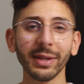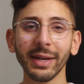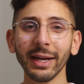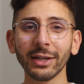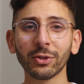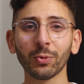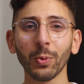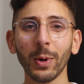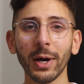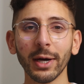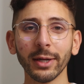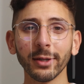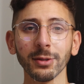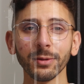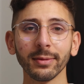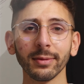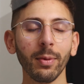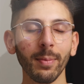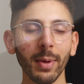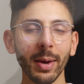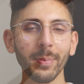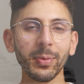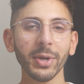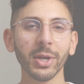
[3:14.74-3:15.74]
in the next one.
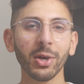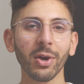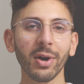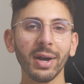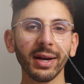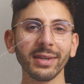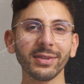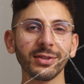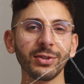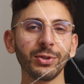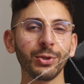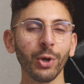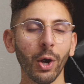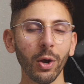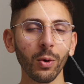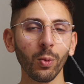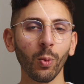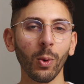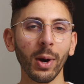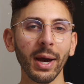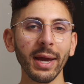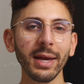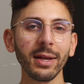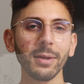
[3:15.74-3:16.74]
Remember, guys,
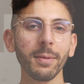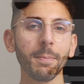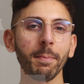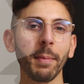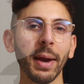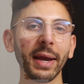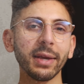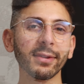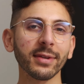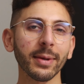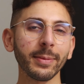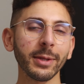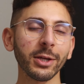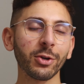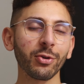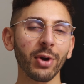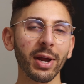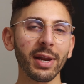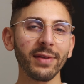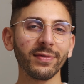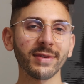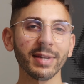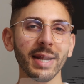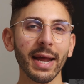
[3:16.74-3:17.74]
don't wait. Make something
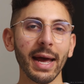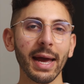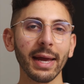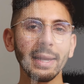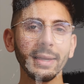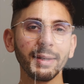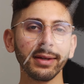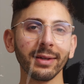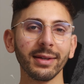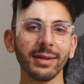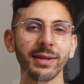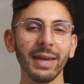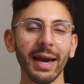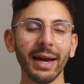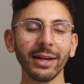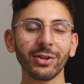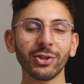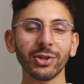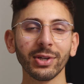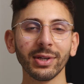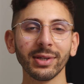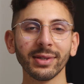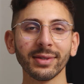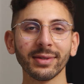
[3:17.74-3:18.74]
creative today.
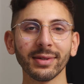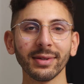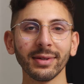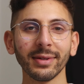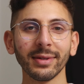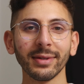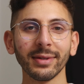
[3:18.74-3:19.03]
Catches.